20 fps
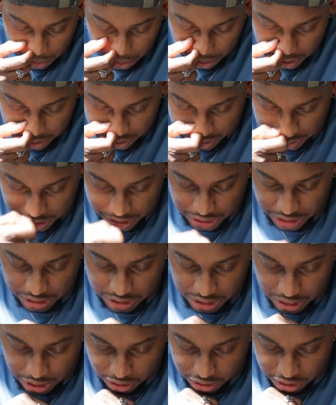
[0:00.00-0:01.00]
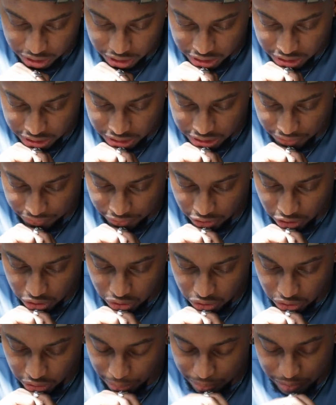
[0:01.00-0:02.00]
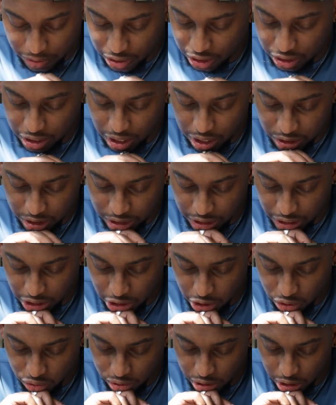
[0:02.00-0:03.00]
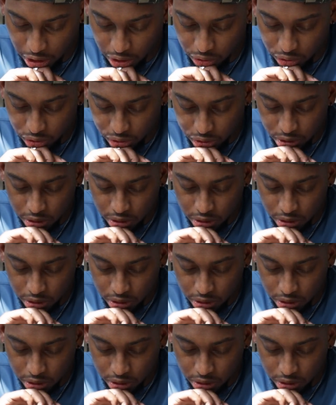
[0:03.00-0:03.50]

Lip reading: It's $6,800,